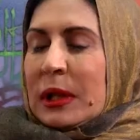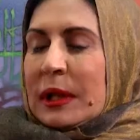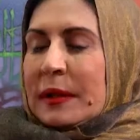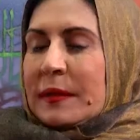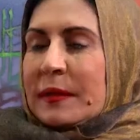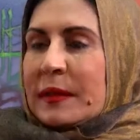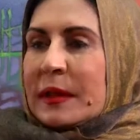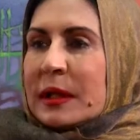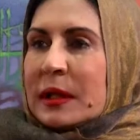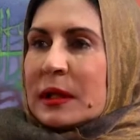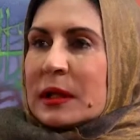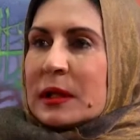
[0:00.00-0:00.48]
I
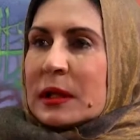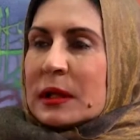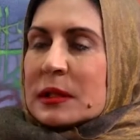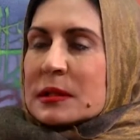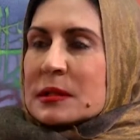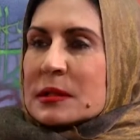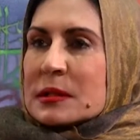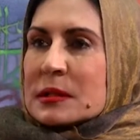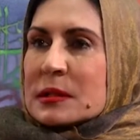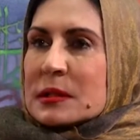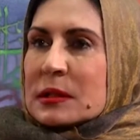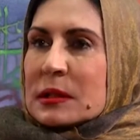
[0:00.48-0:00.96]
think
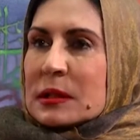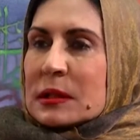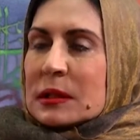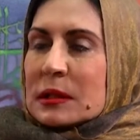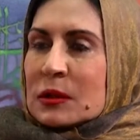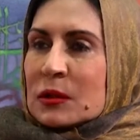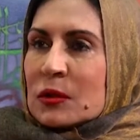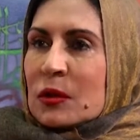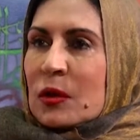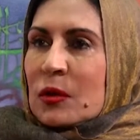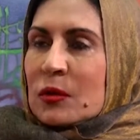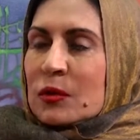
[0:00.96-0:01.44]
it's,
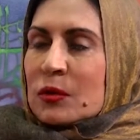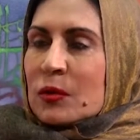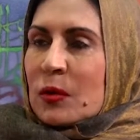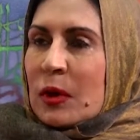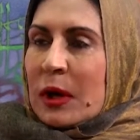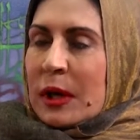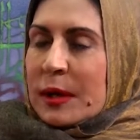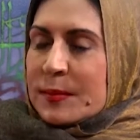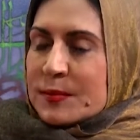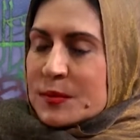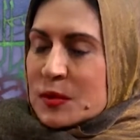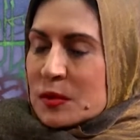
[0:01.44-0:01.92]
you know, you
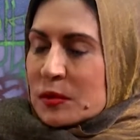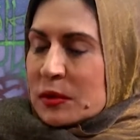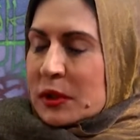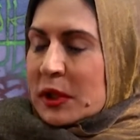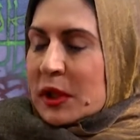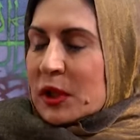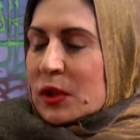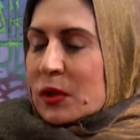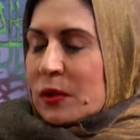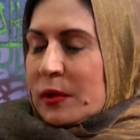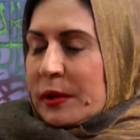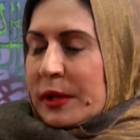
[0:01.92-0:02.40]
are
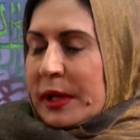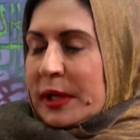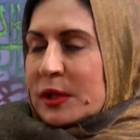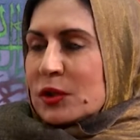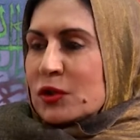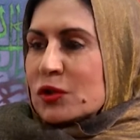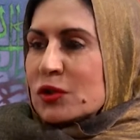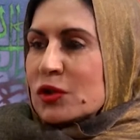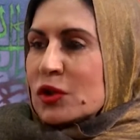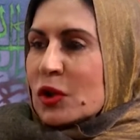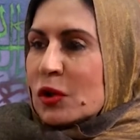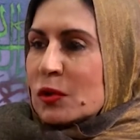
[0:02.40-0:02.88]
absolutely
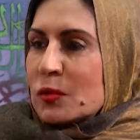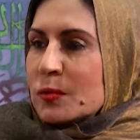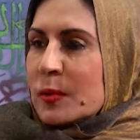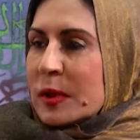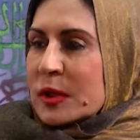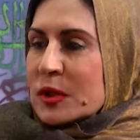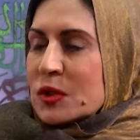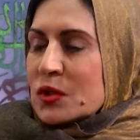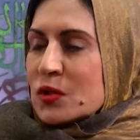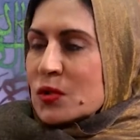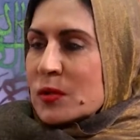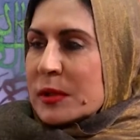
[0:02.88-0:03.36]
correct. You don't
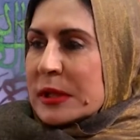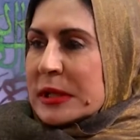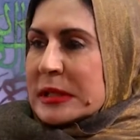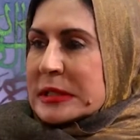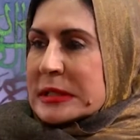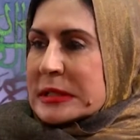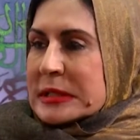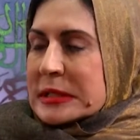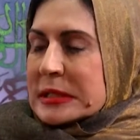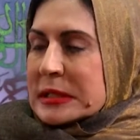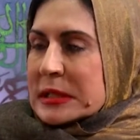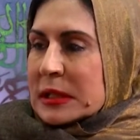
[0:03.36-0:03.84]
want to
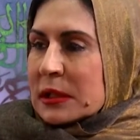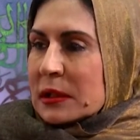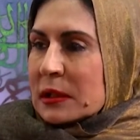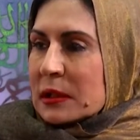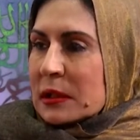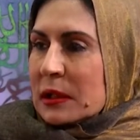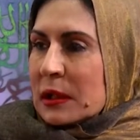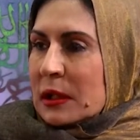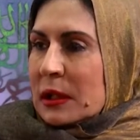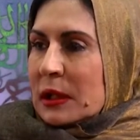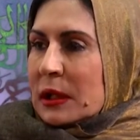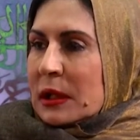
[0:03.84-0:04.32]

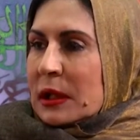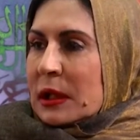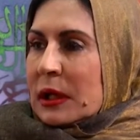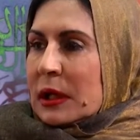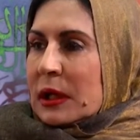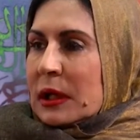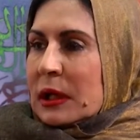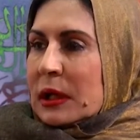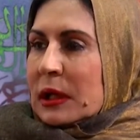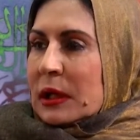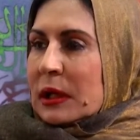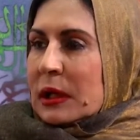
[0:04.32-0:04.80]
instill
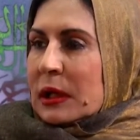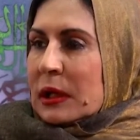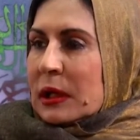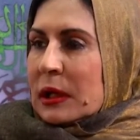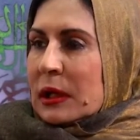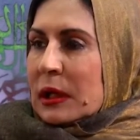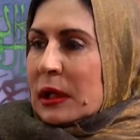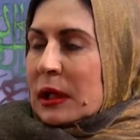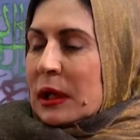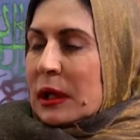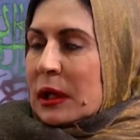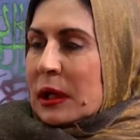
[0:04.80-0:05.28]
uh,
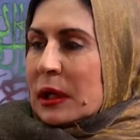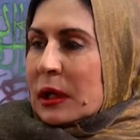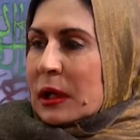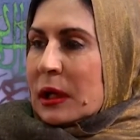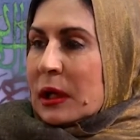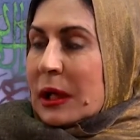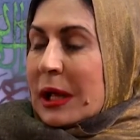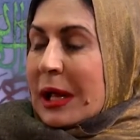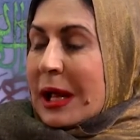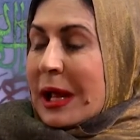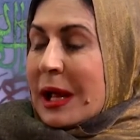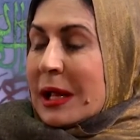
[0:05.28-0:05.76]

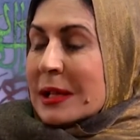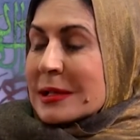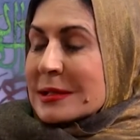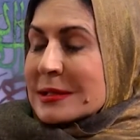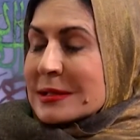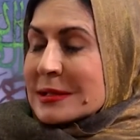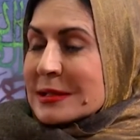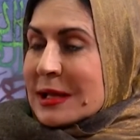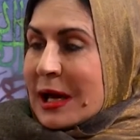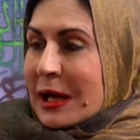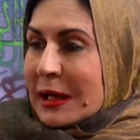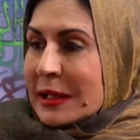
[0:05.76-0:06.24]
uh,
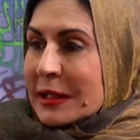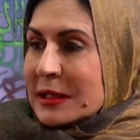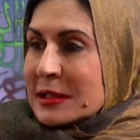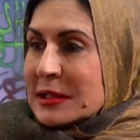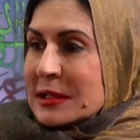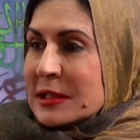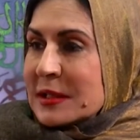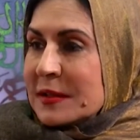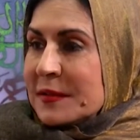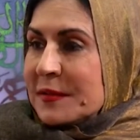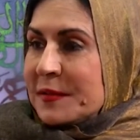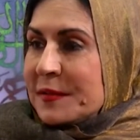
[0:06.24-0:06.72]

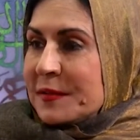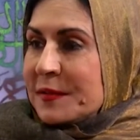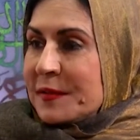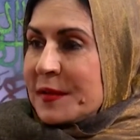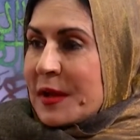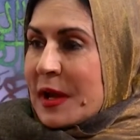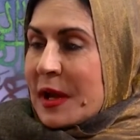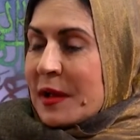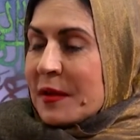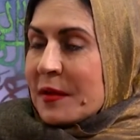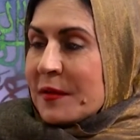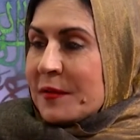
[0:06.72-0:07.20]
anxiety yes.
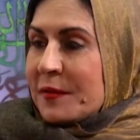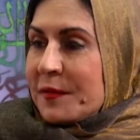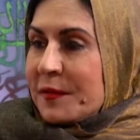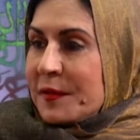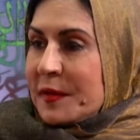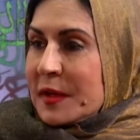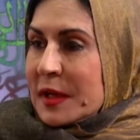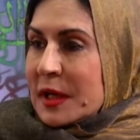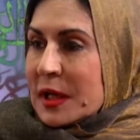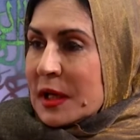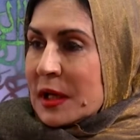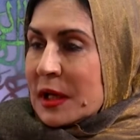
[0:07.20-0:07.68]
and
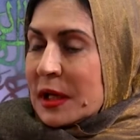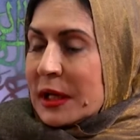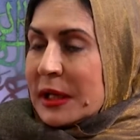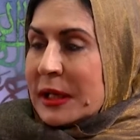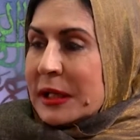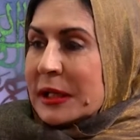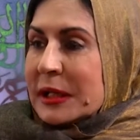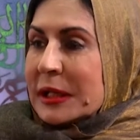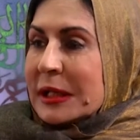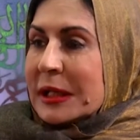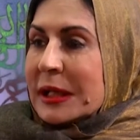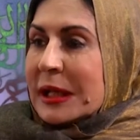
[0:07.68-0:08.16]
fear
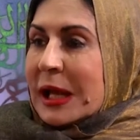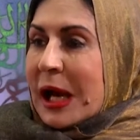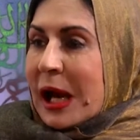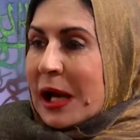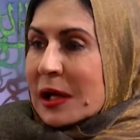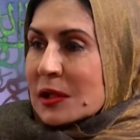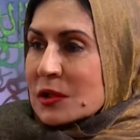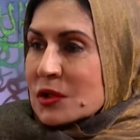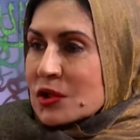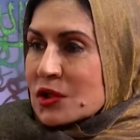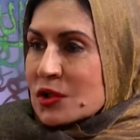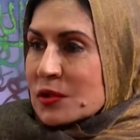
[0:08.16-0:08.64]
in
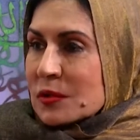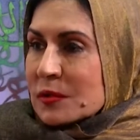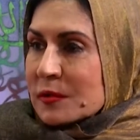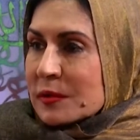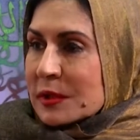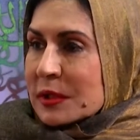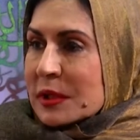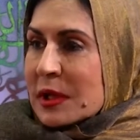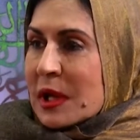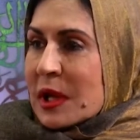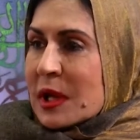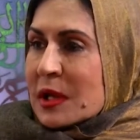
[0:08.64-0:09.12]
young
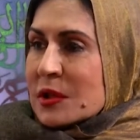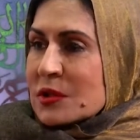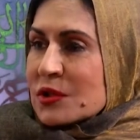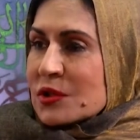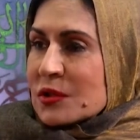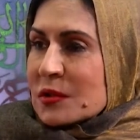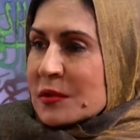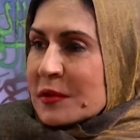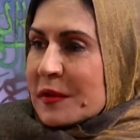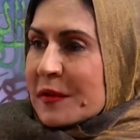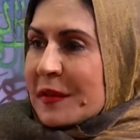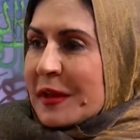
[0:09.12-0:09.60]
children,
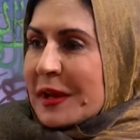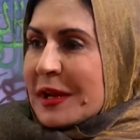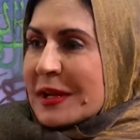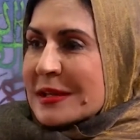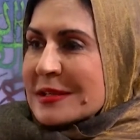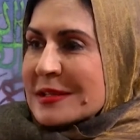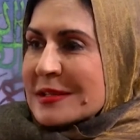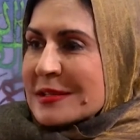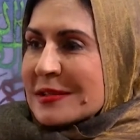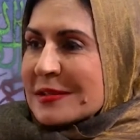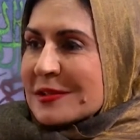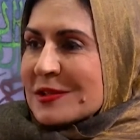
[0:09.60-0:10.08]
children that are
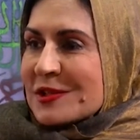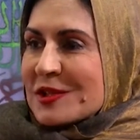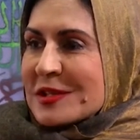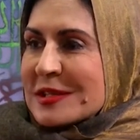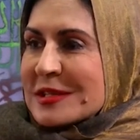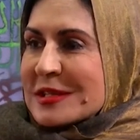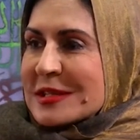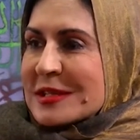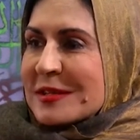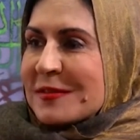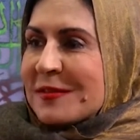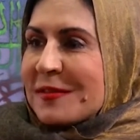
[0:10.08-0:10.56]
still
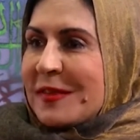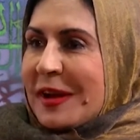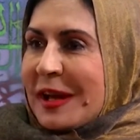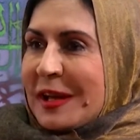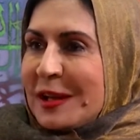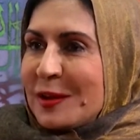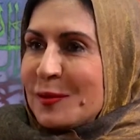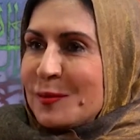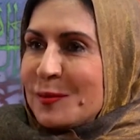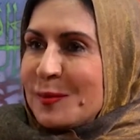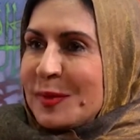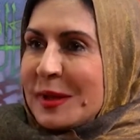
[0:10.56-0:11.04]
just
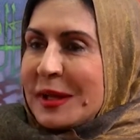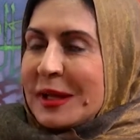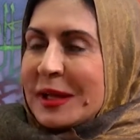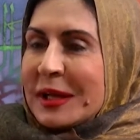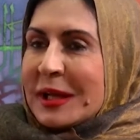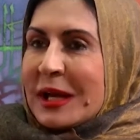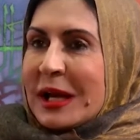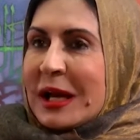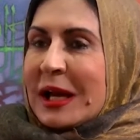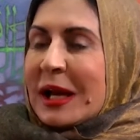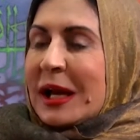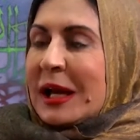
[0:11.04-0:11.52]

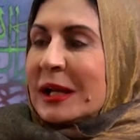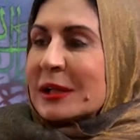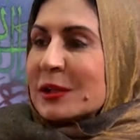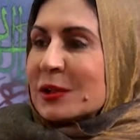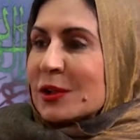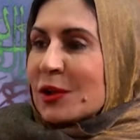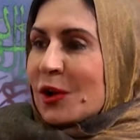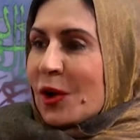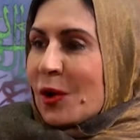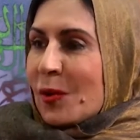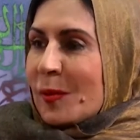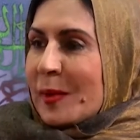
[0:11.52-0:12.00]
developing
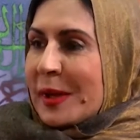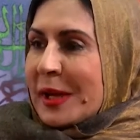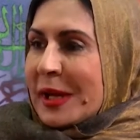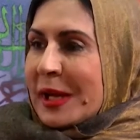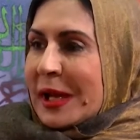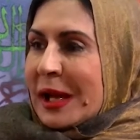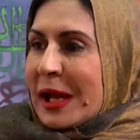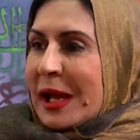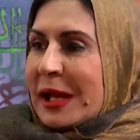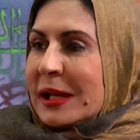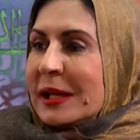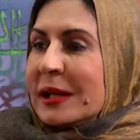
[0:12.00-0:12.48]
and
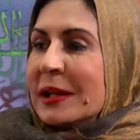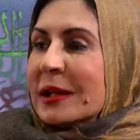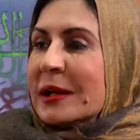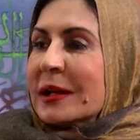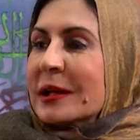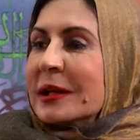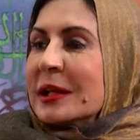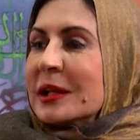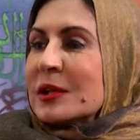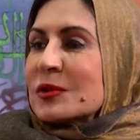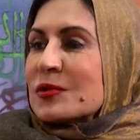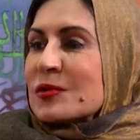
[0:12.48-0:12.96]
growing and
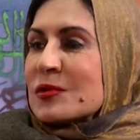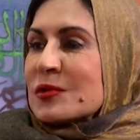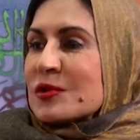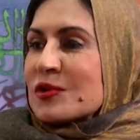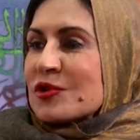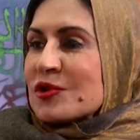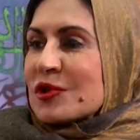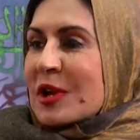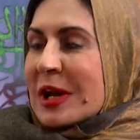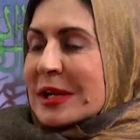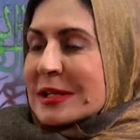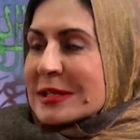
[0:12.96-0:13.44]
learning to
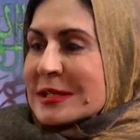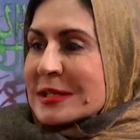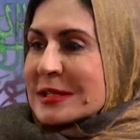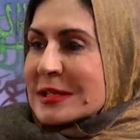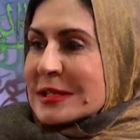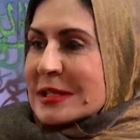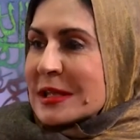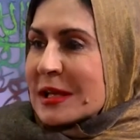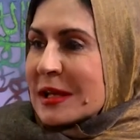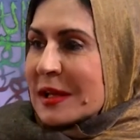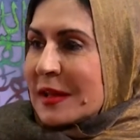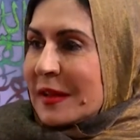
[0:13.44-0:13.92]

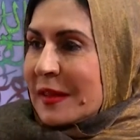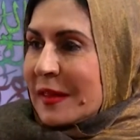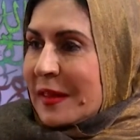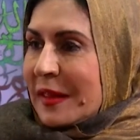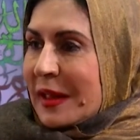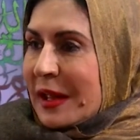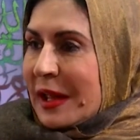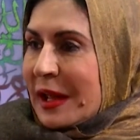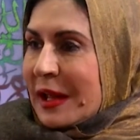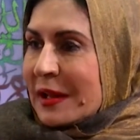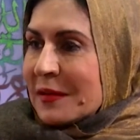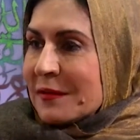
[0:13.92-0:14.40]
trust mm.
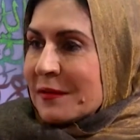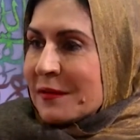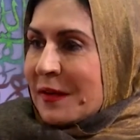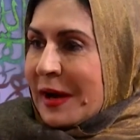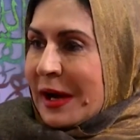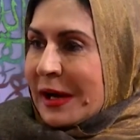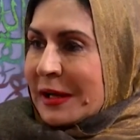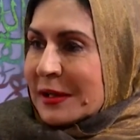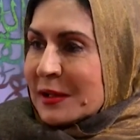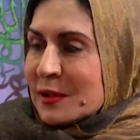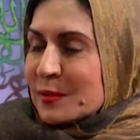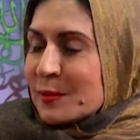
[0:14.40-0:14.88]
their
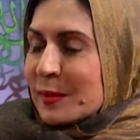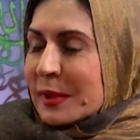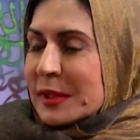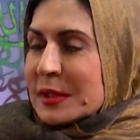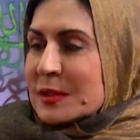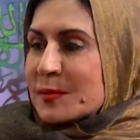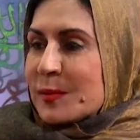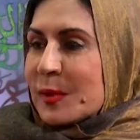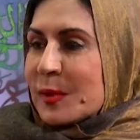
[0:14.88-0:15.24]
environment.